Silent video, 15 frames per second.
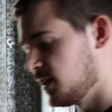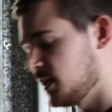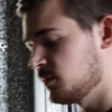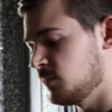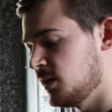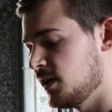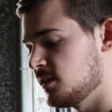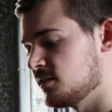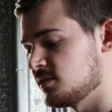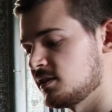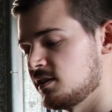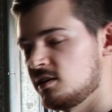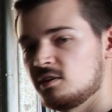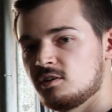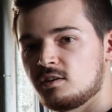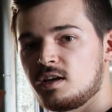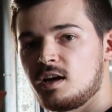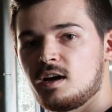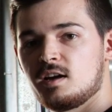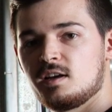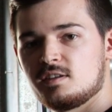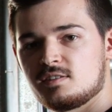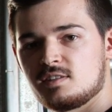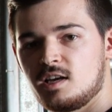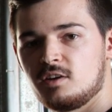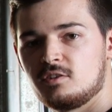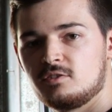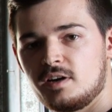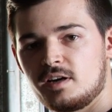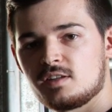that means your car is
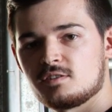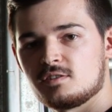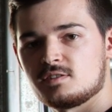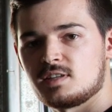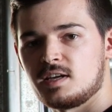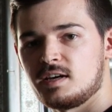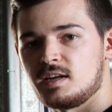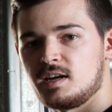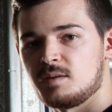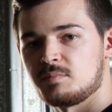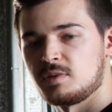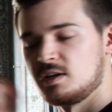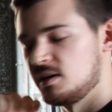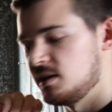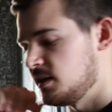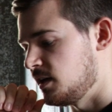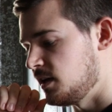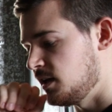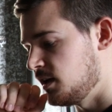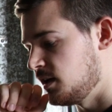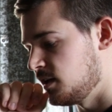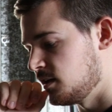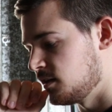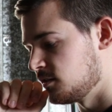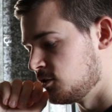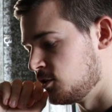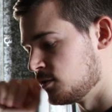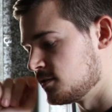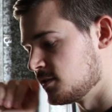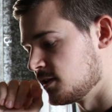now ready to start up and
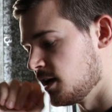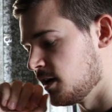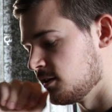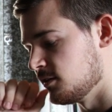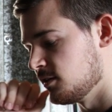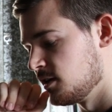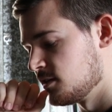good to go.